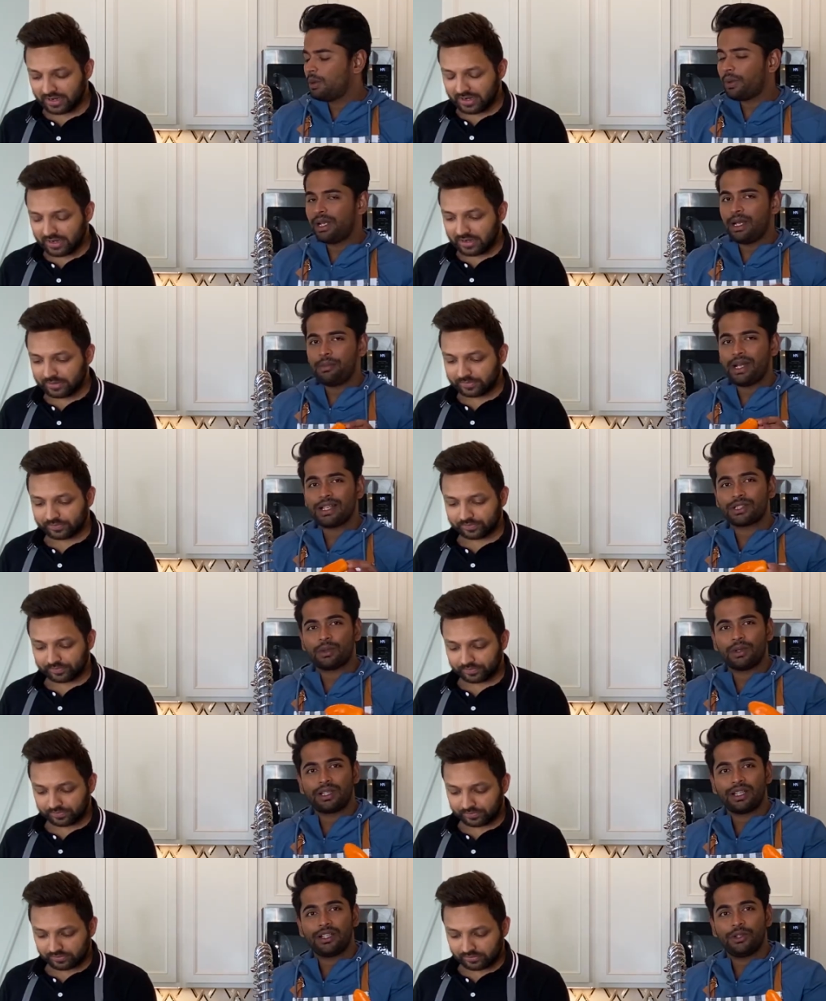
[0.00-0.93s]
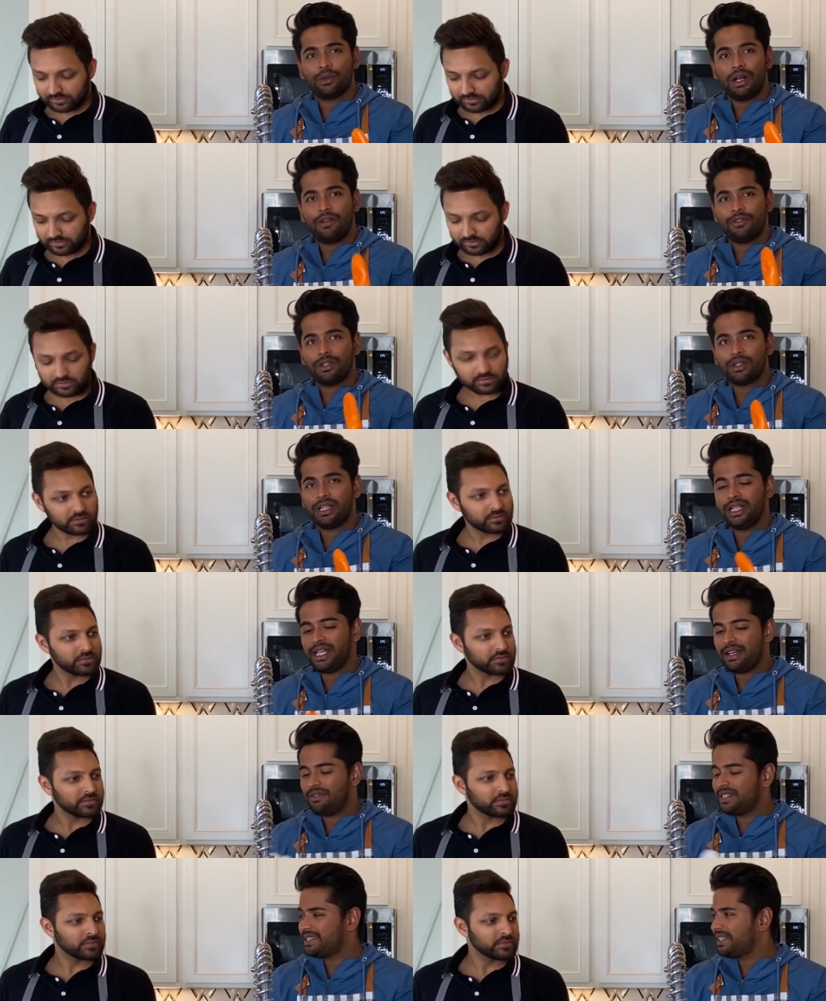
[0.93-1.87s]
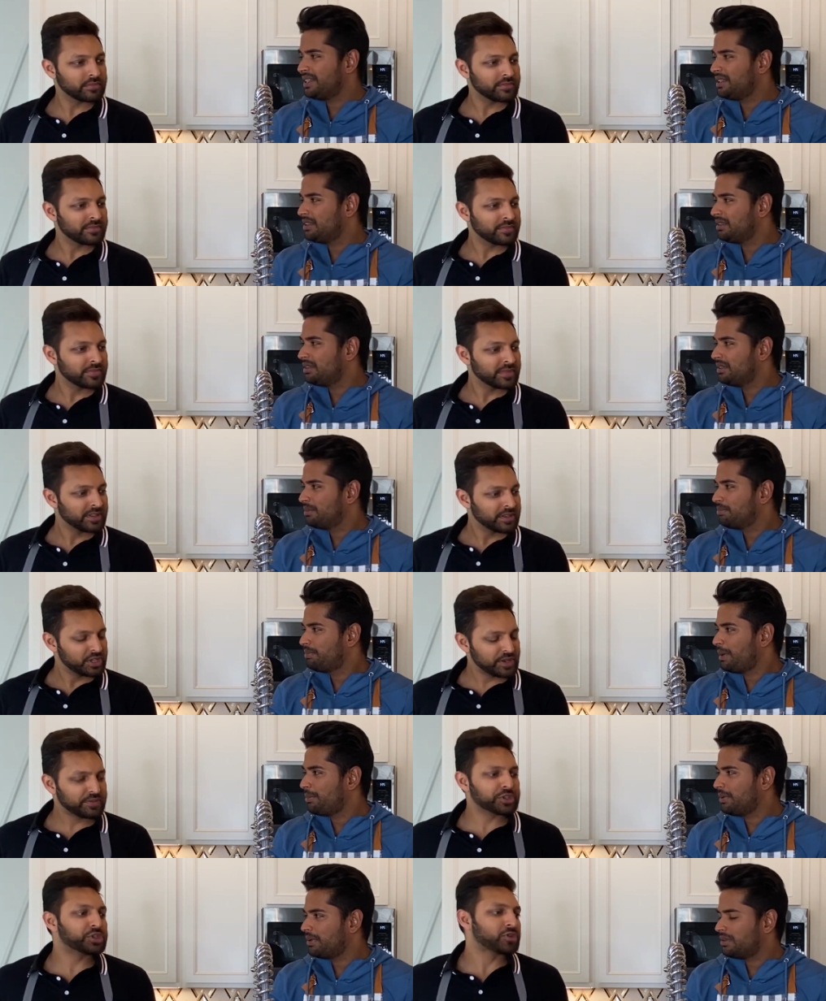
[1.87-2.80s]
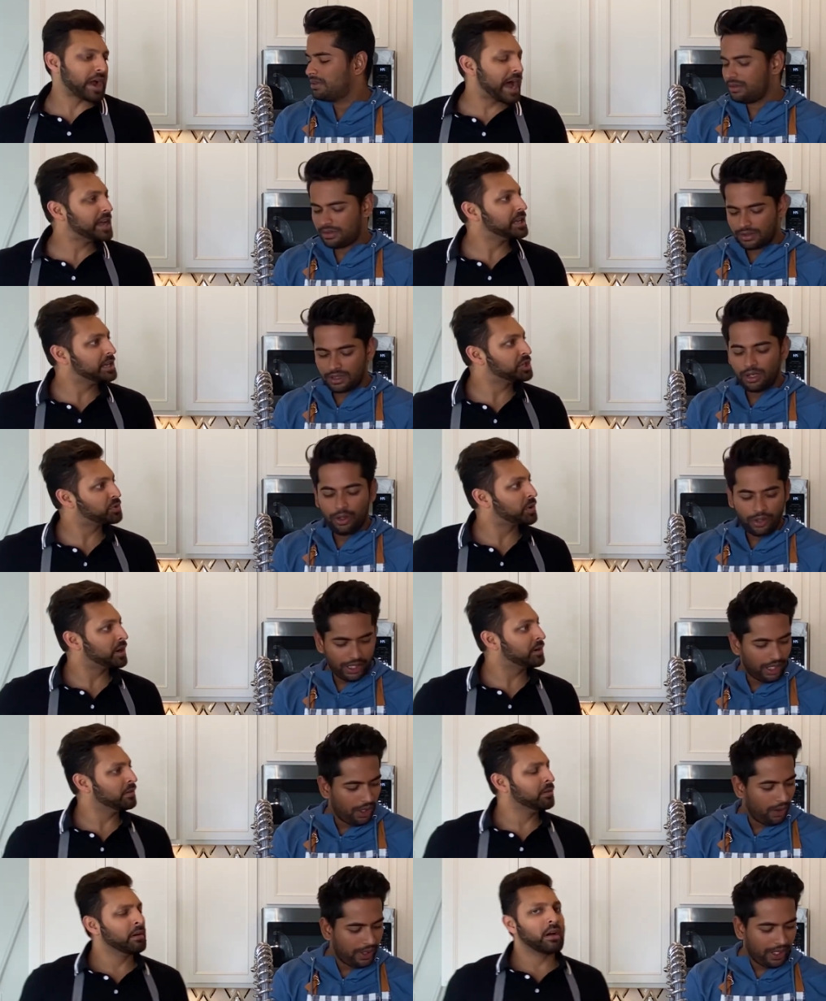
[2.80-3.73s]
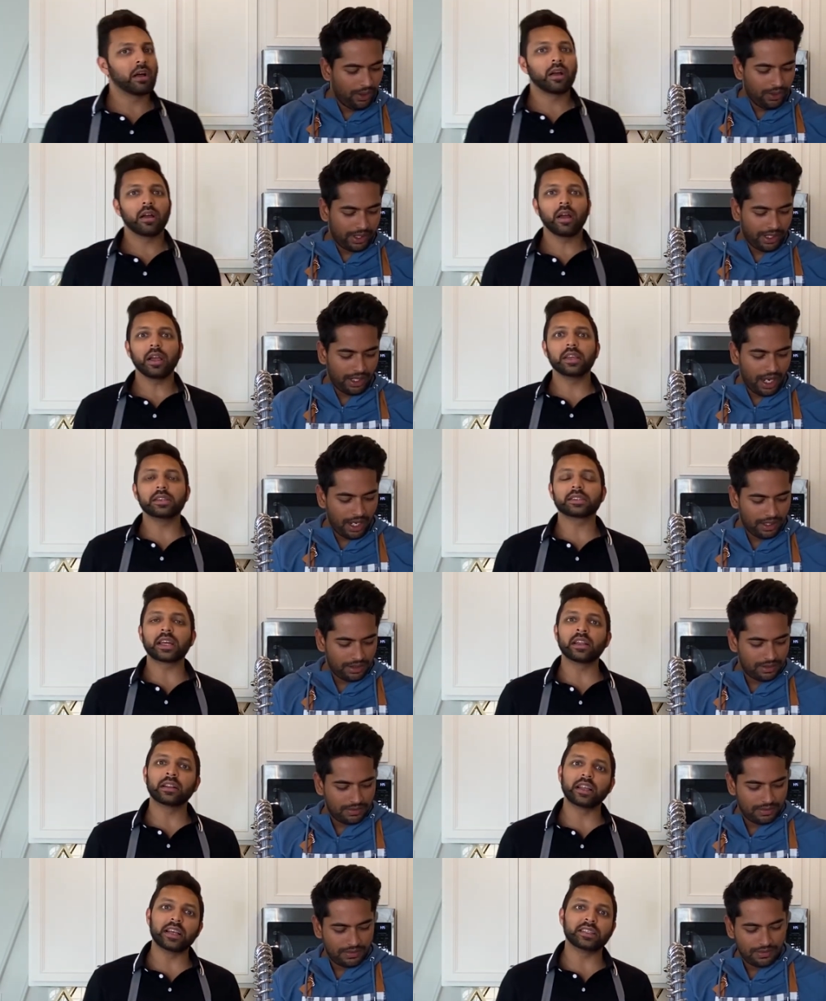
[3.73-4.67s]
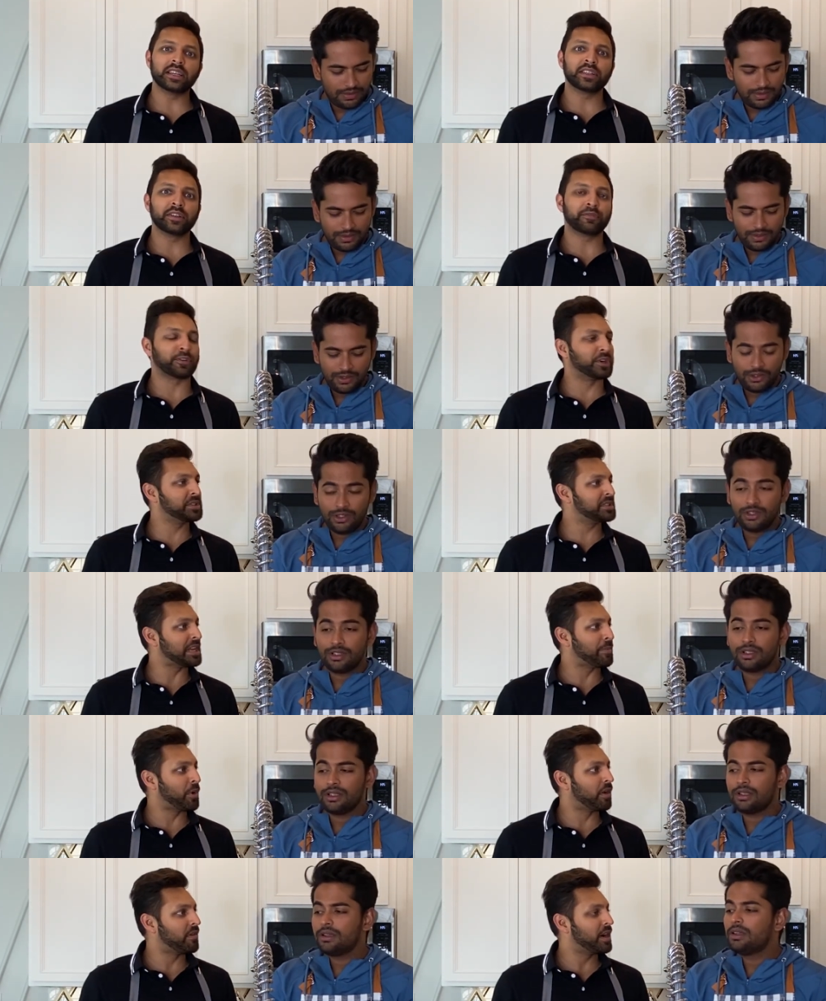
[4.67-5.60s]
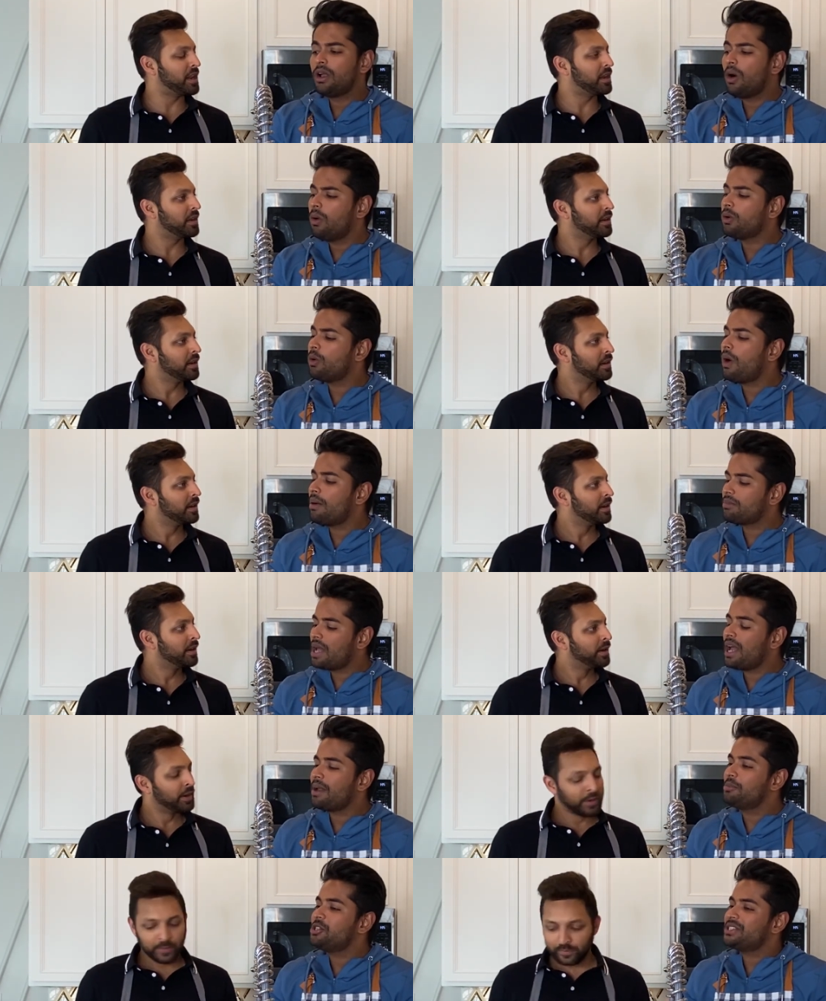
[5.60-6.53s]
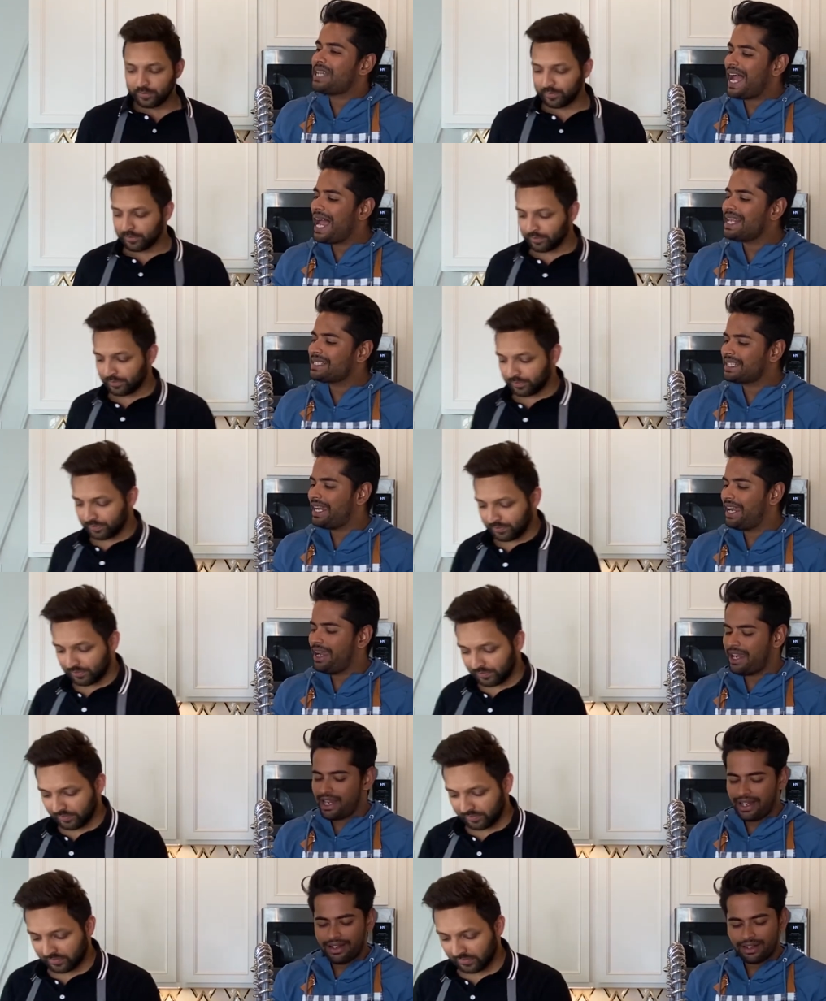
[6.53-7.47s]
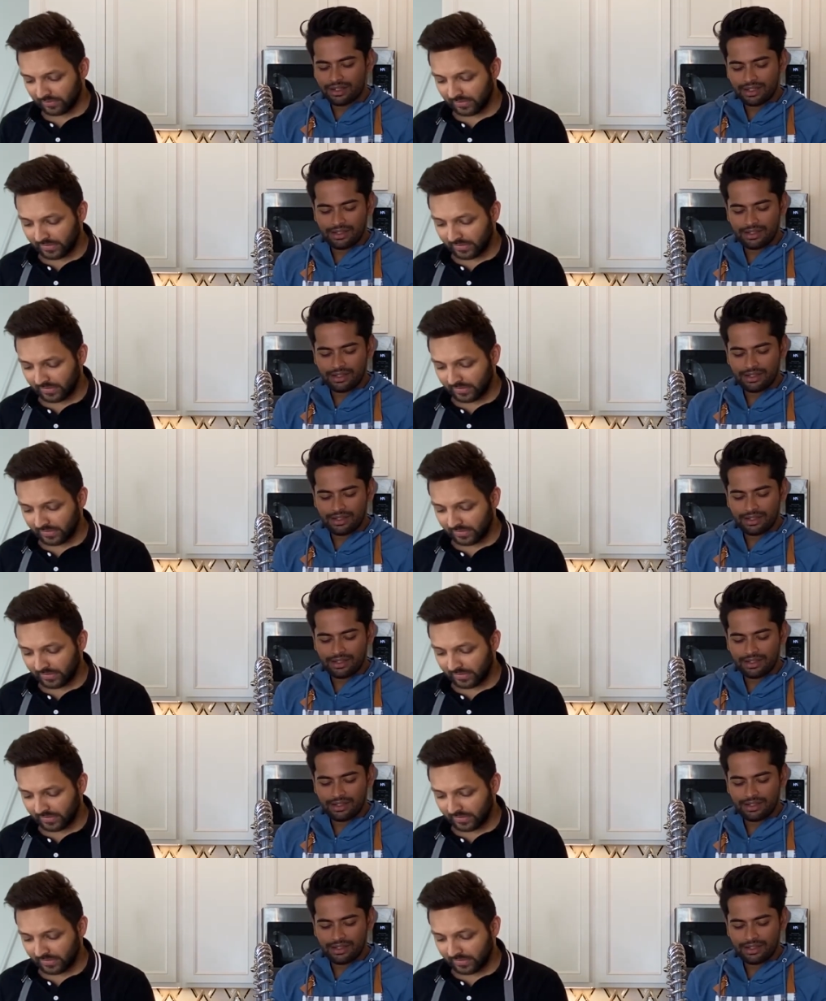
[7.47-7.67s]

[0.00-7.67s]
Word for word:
Speaker 1: But wait, let me ask you one thing. Do I have to clean every single? You have to dry each okay, one. Okay, okay, okay. Oh, he's getting
Speaker 2: lazy on the first step already. No,
Speaker 1: no, I'm not. I'm just asking.